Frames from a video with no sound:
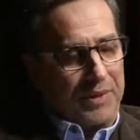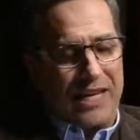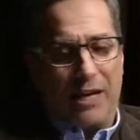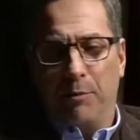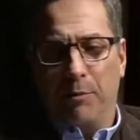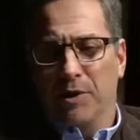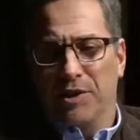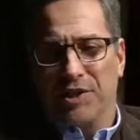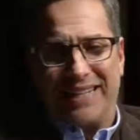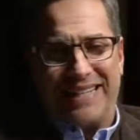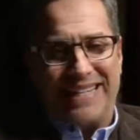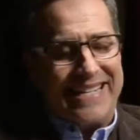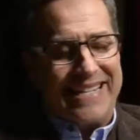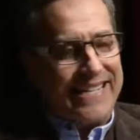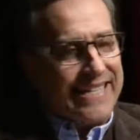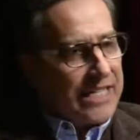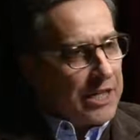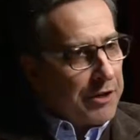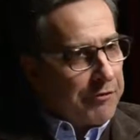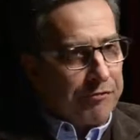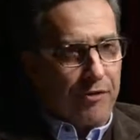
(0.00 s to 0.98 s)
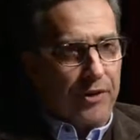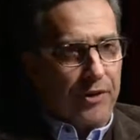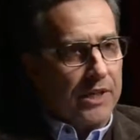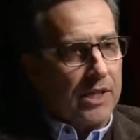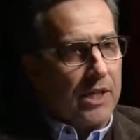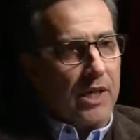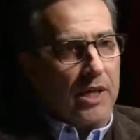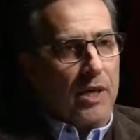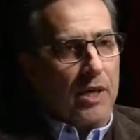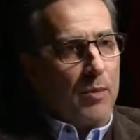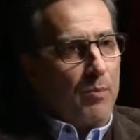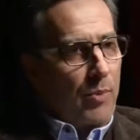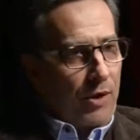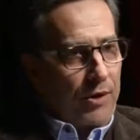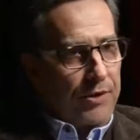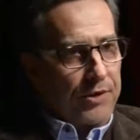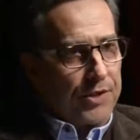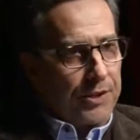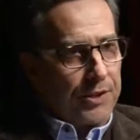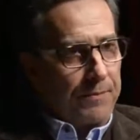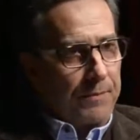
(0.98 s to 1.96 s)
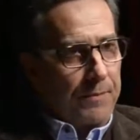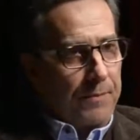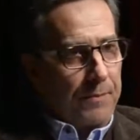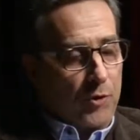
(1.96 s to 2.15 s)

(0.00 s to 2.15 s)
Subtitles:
He was a different person.